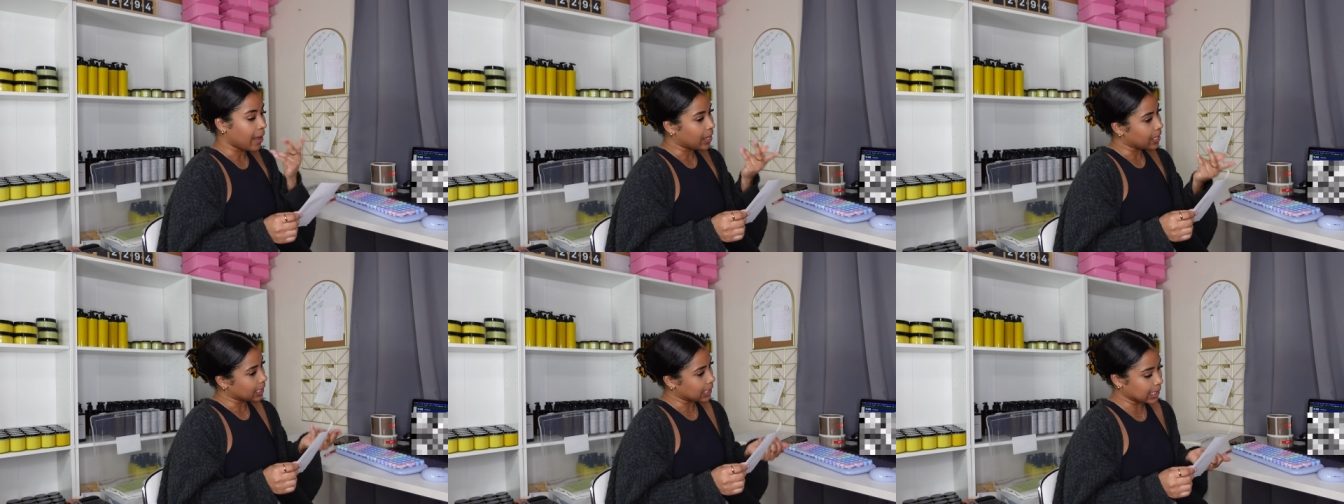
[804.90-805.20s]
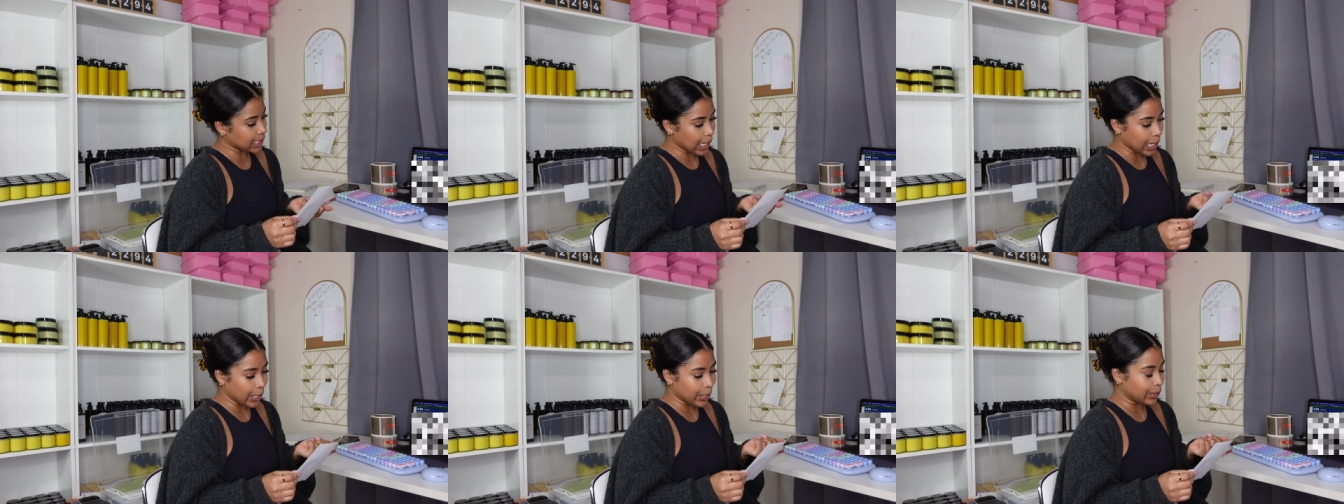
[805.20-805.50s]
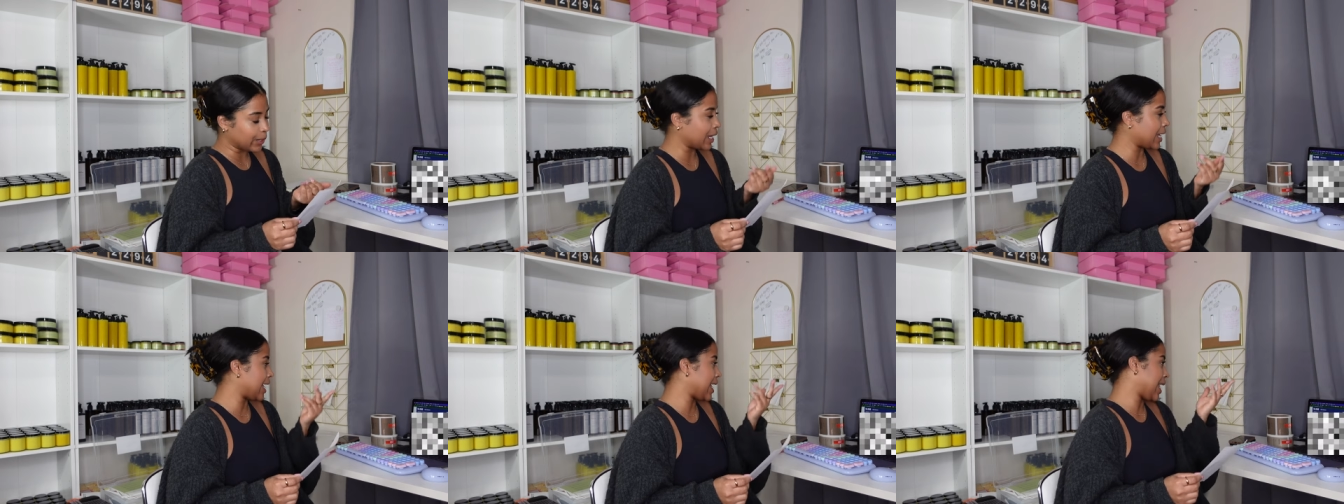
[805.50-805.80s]

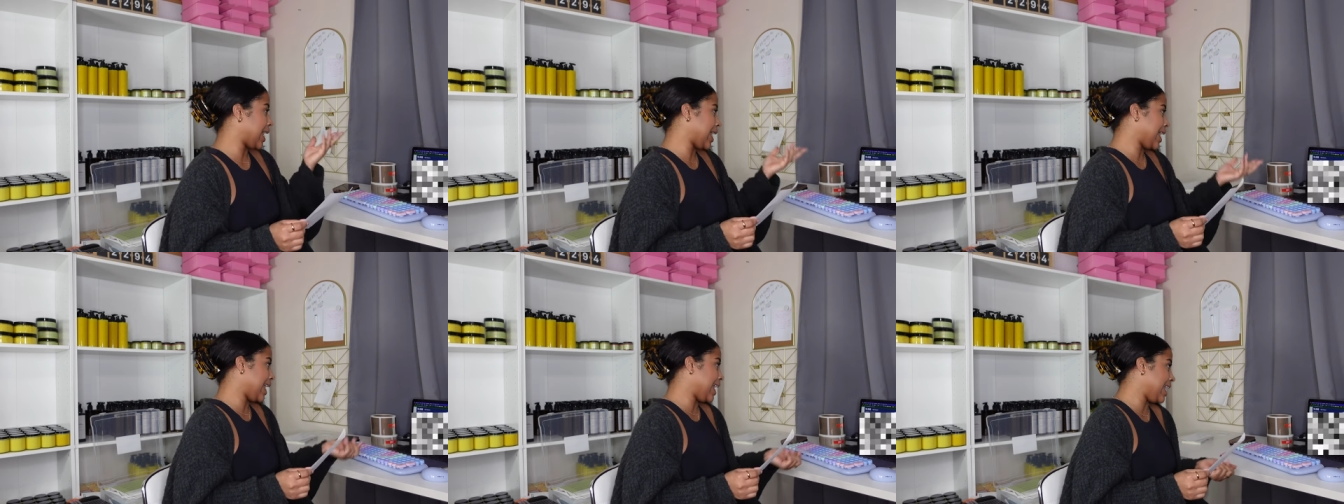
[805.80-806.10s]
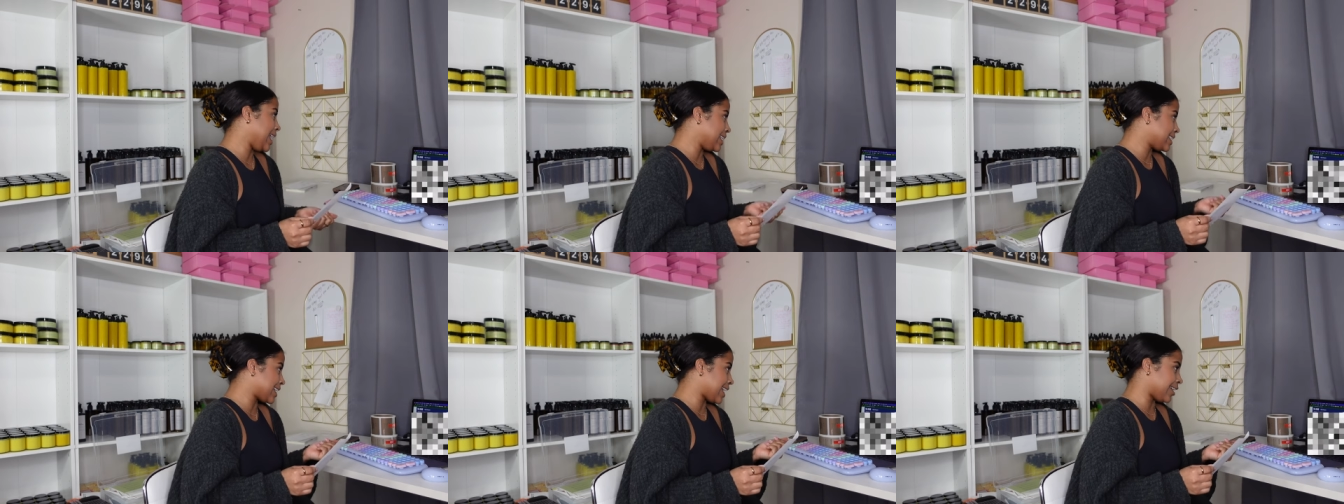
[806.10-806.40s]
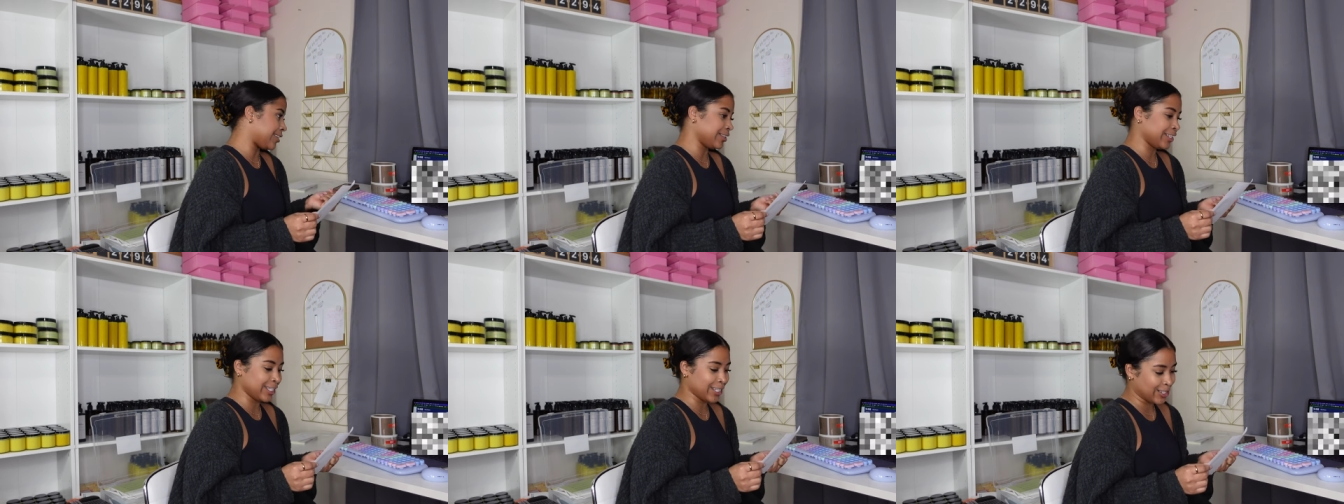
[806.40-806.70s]
So it's
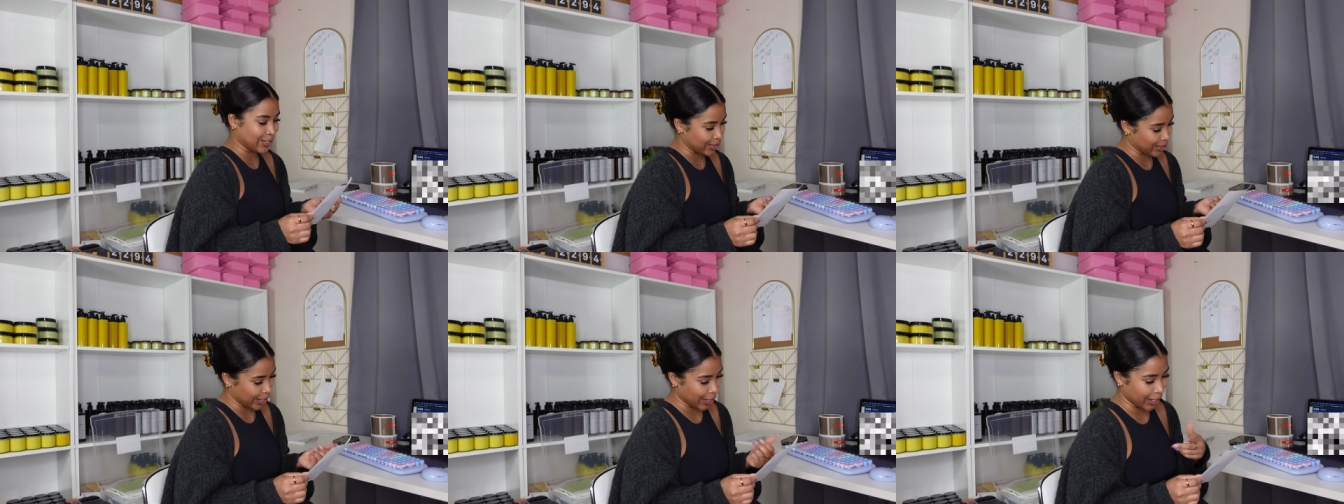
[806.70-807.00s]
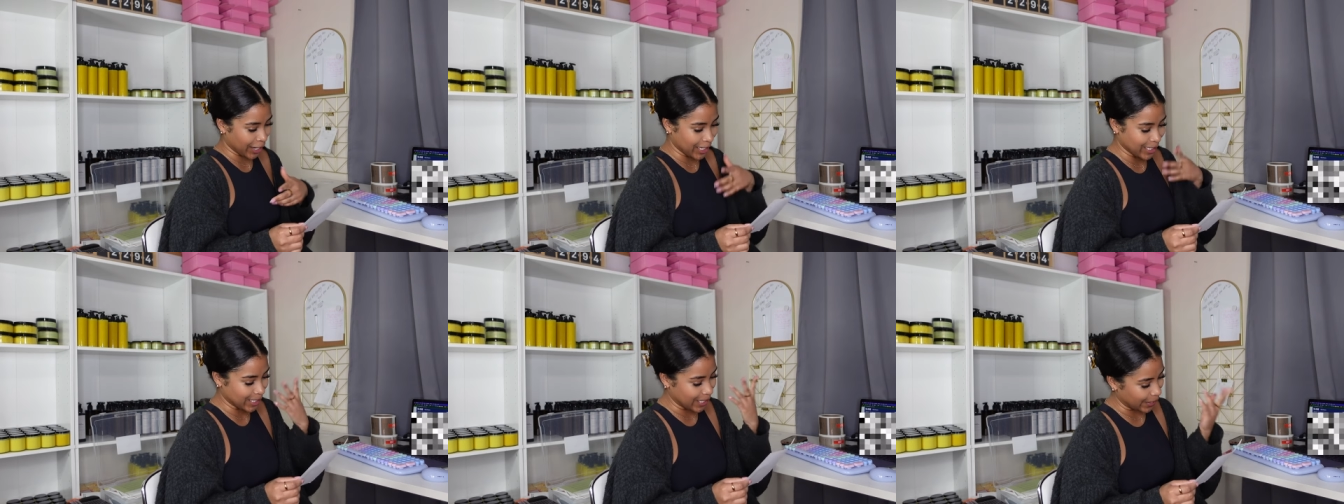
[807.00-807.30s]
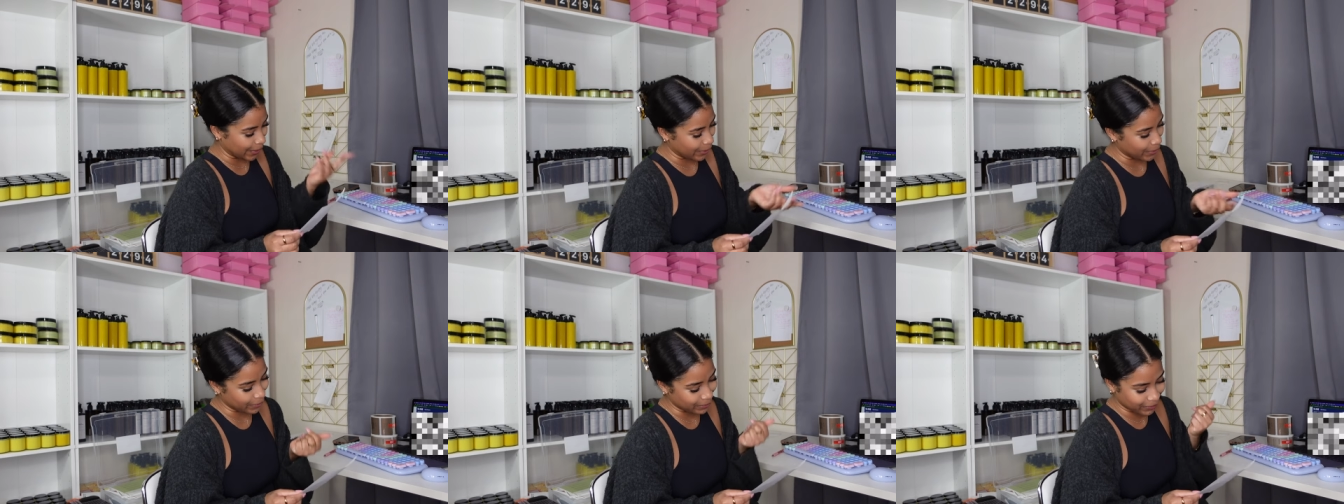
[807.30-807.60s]
currently 2:30,
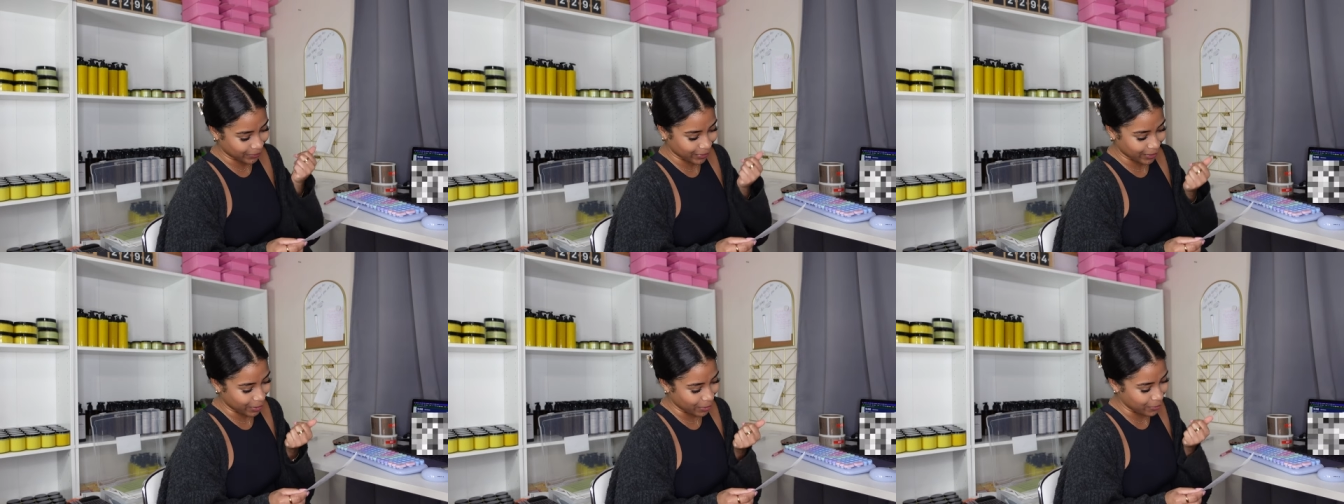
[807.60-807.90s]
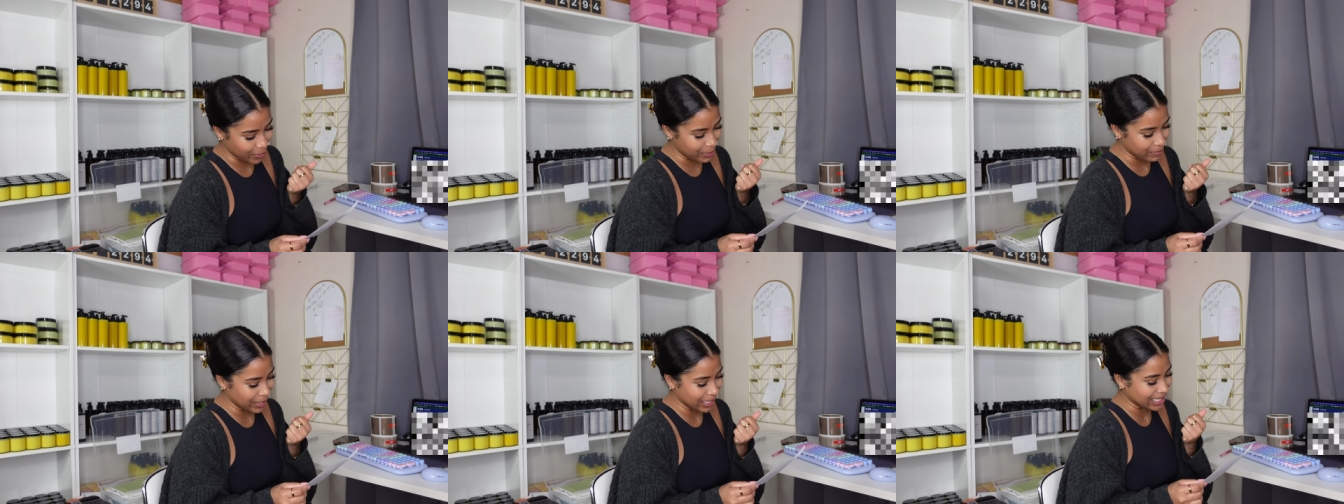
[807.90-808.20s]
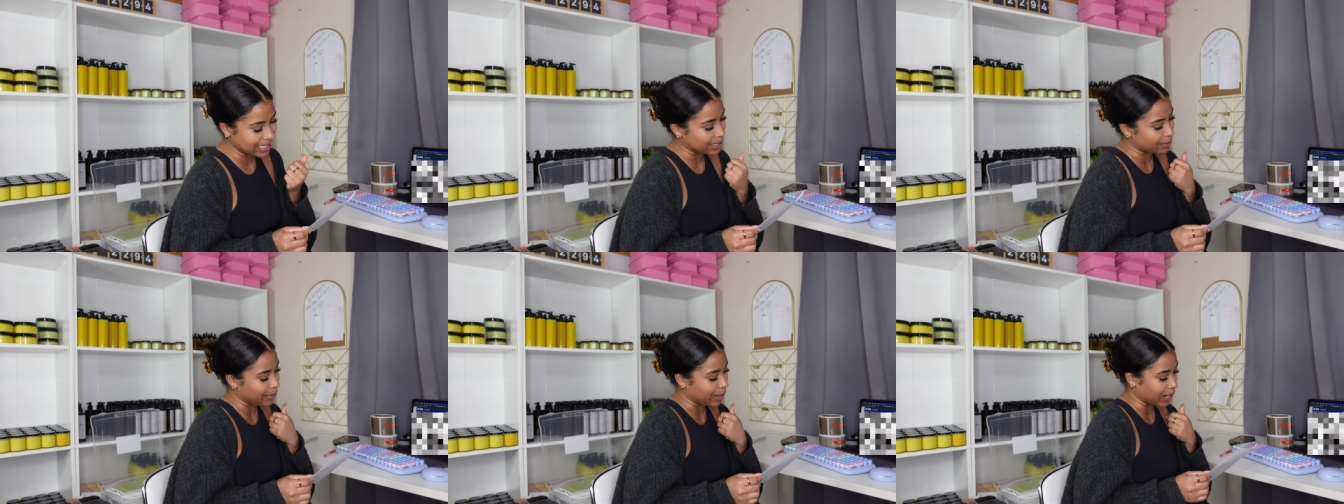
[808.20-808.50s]
so we
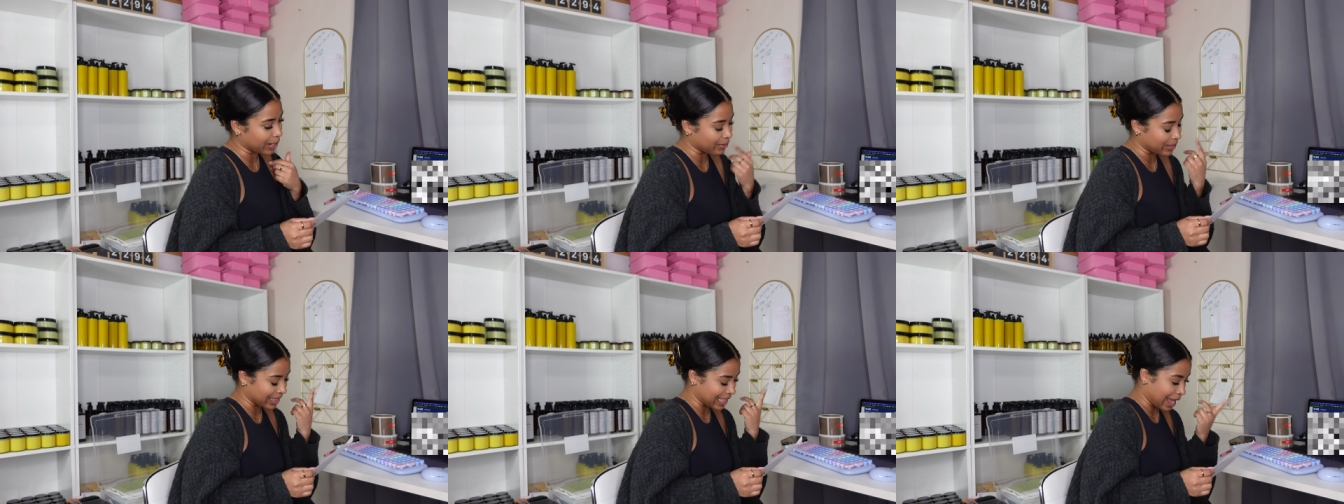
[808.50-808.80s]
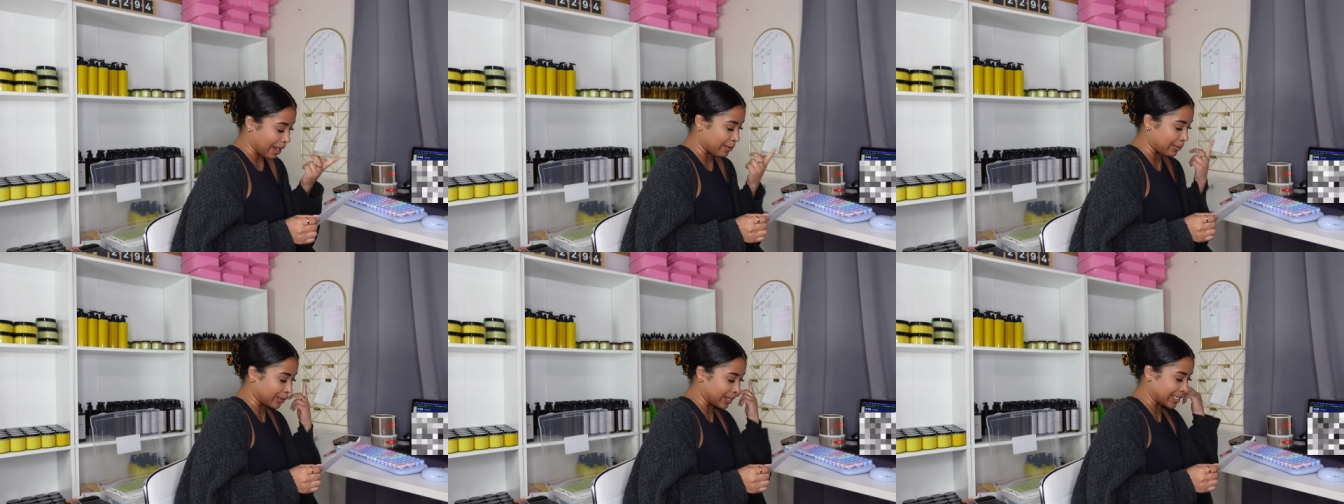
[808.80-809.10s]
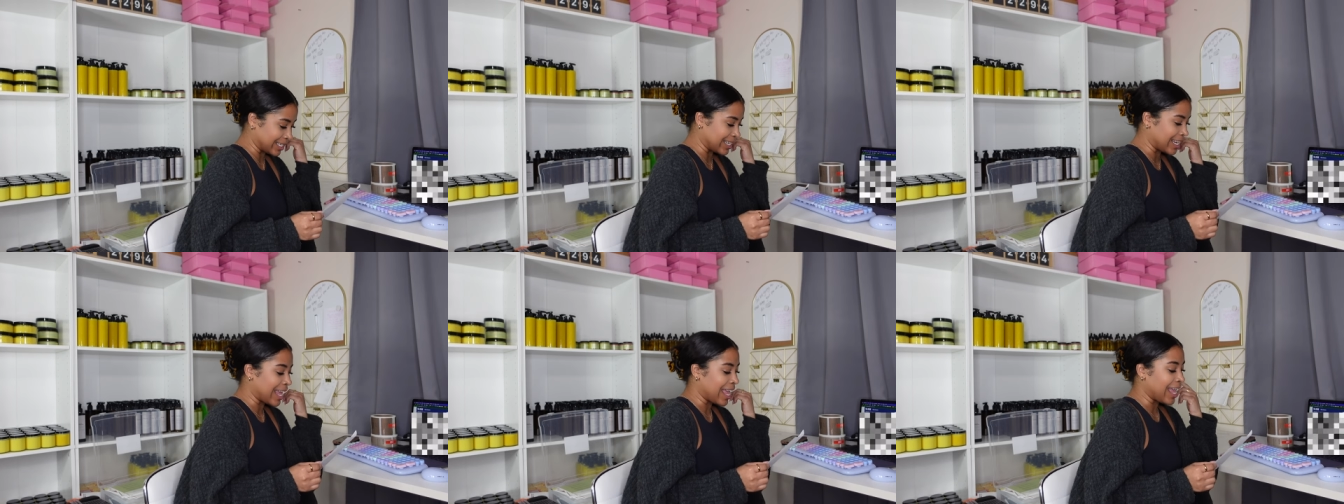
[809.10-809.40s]
missed the mark with that
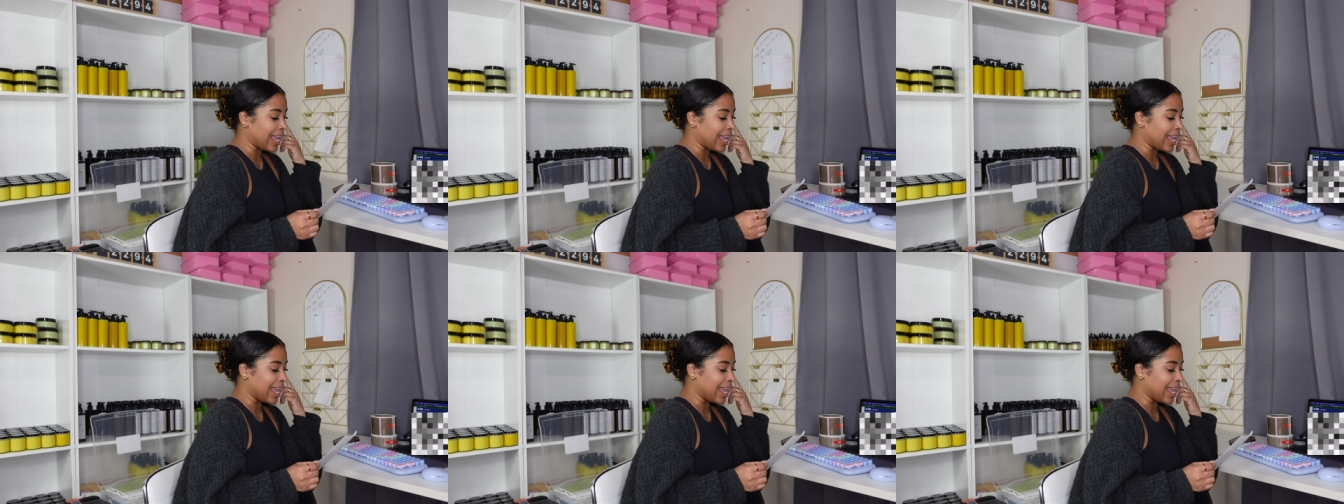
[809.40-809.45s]
one.